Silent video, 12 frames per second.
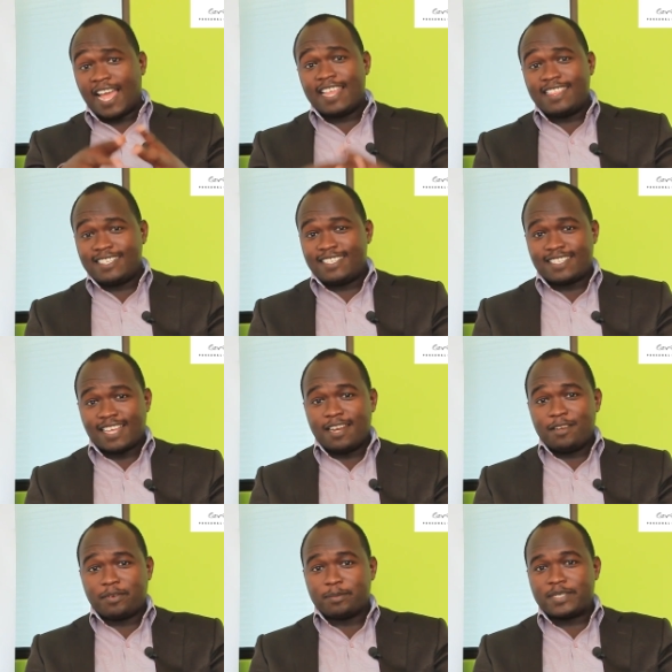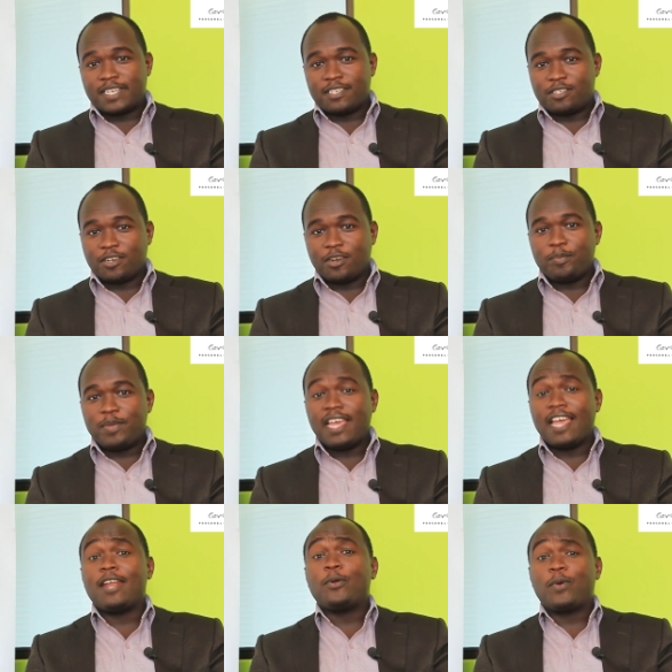this is Stanley from
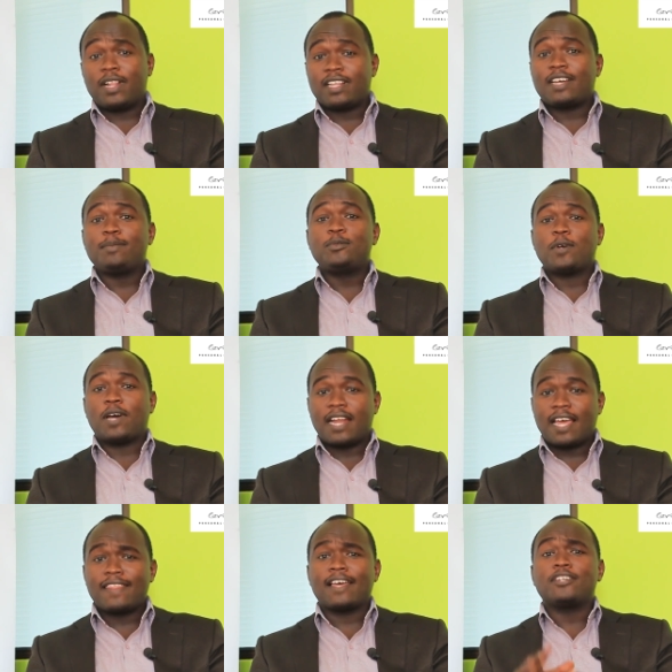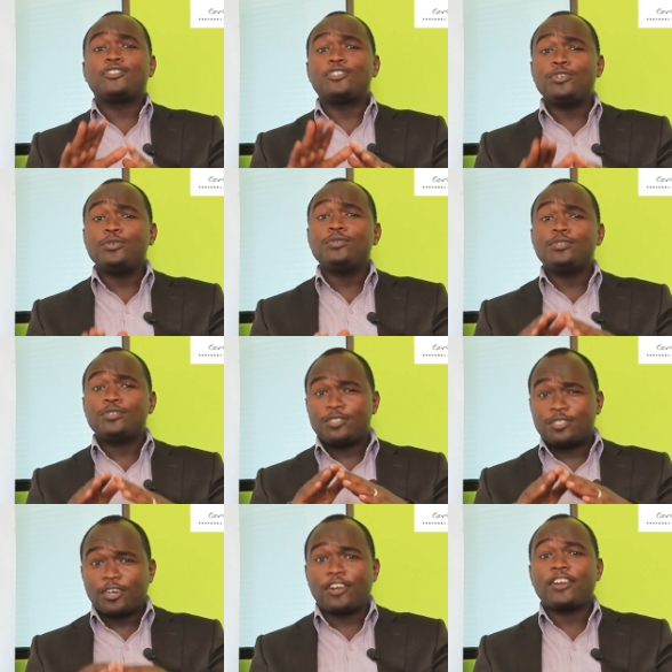Centonomy and welcome to another
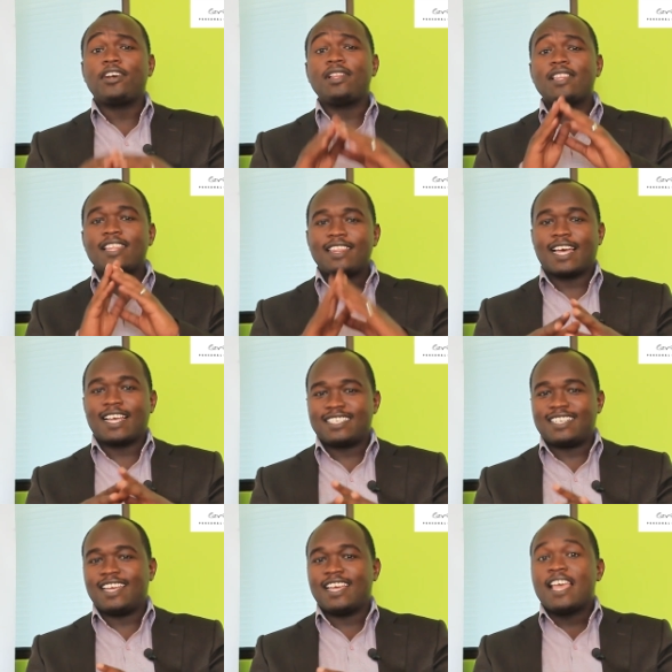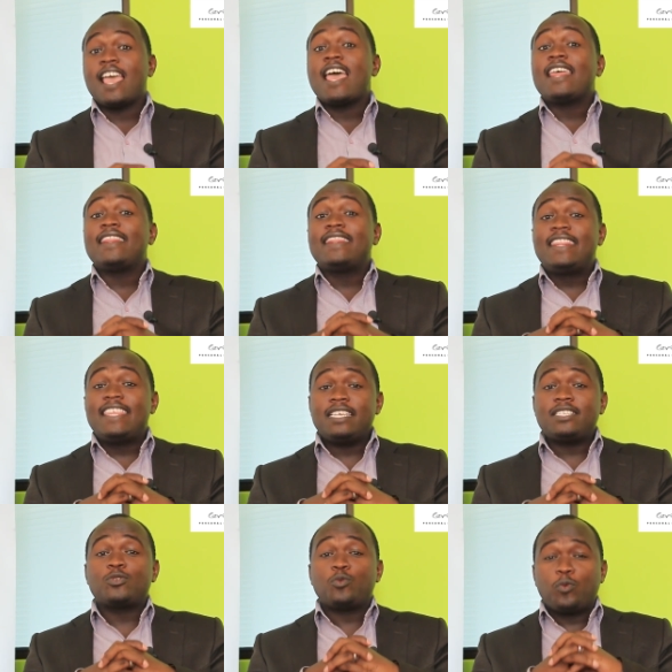Tutorial Thursday.
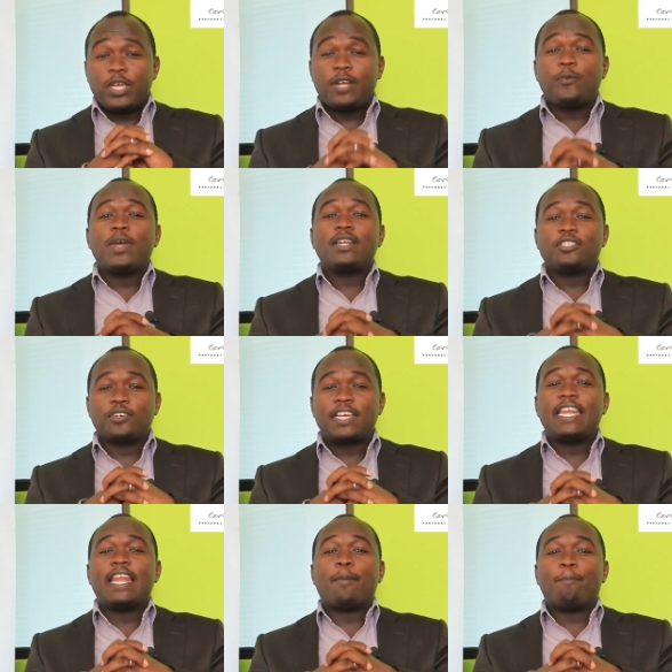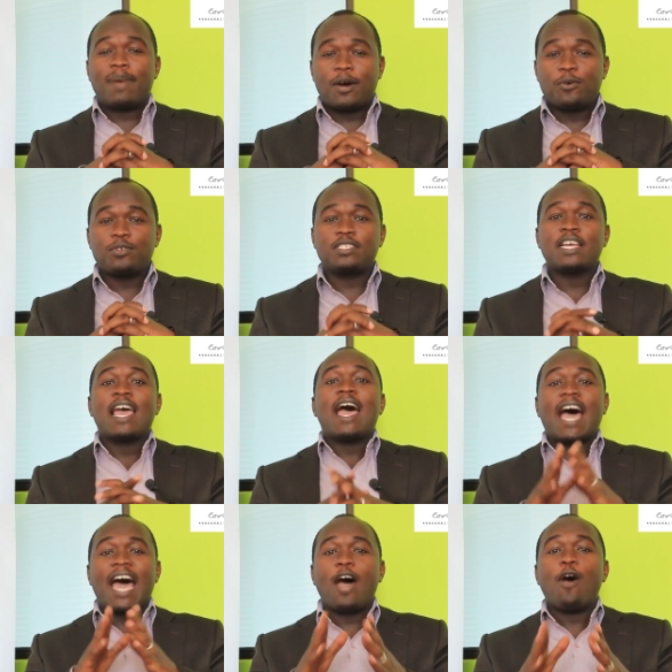This week we are talking about
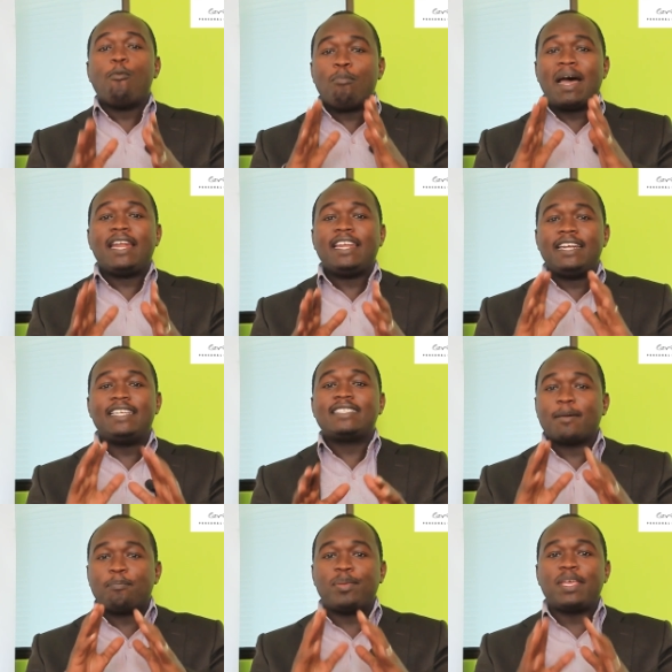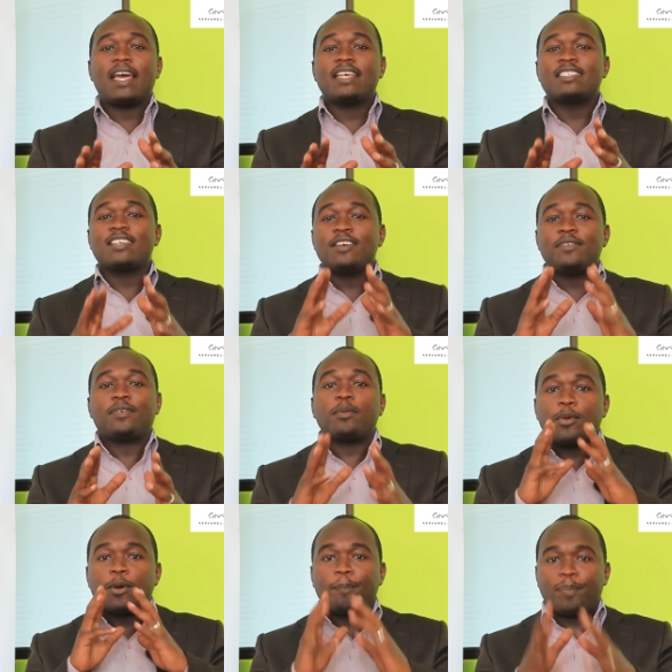how money disappears
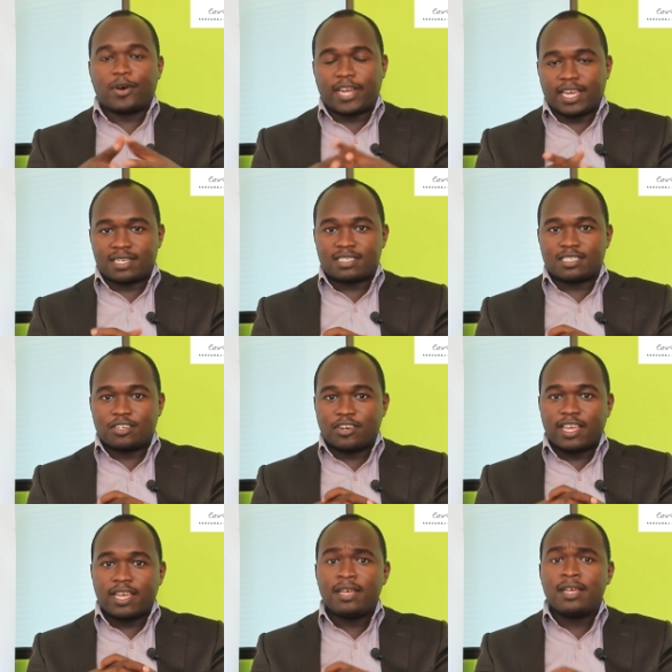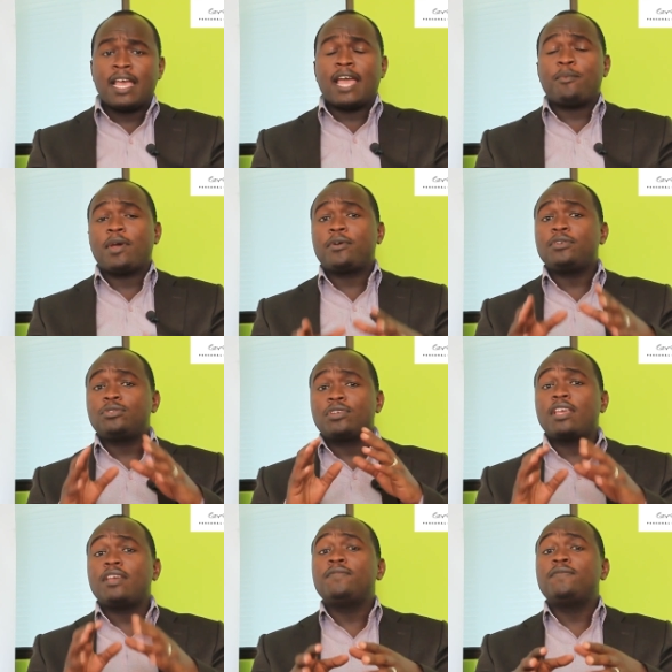from your pocket, okay? And we're going to
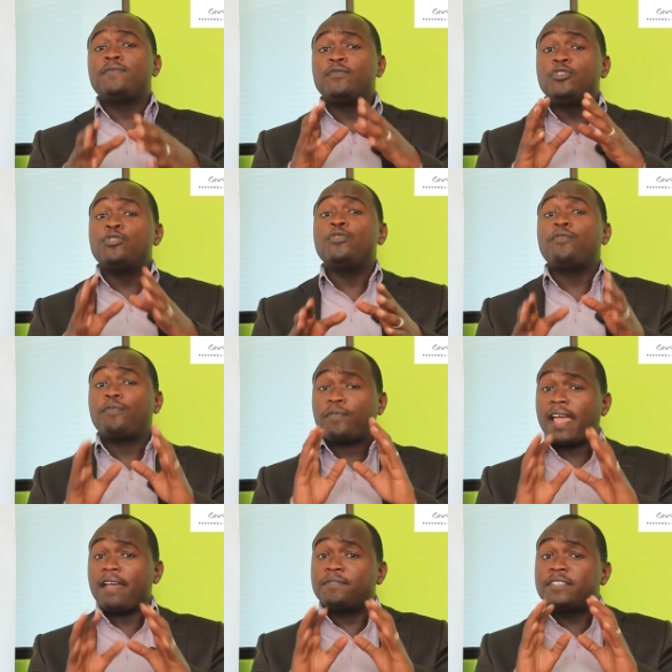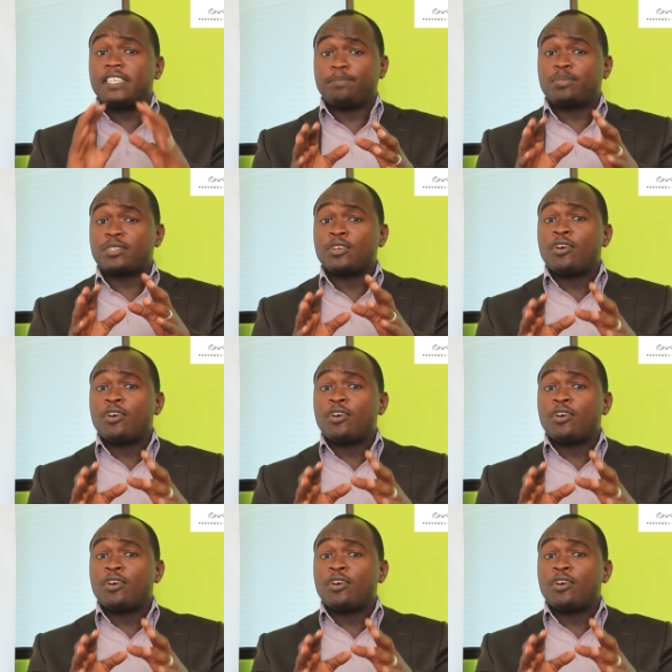give you 5 tips